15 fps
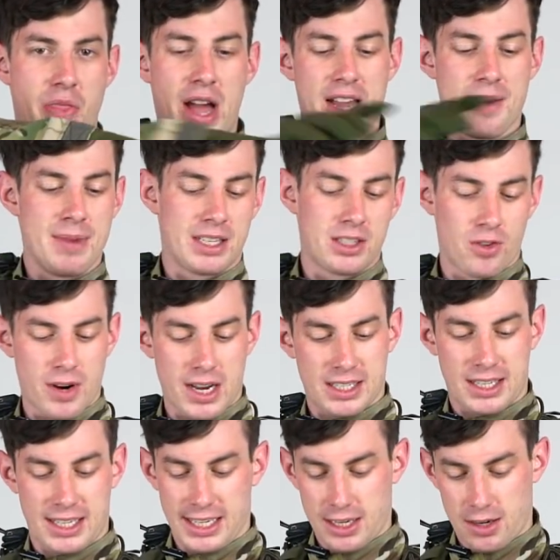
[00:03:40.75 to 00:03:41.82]
diameter
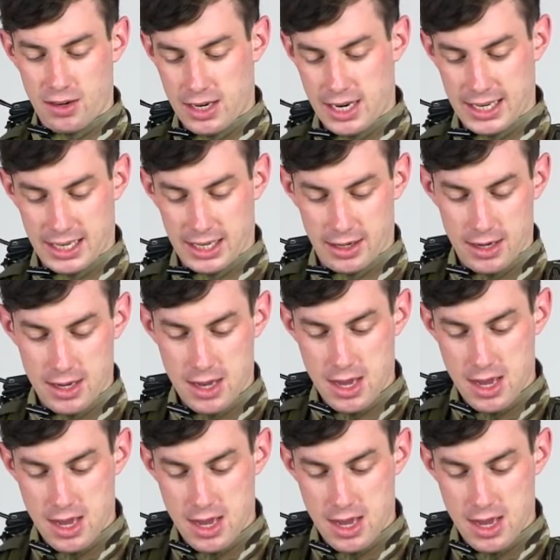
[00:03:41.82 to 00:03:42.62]
right here. I can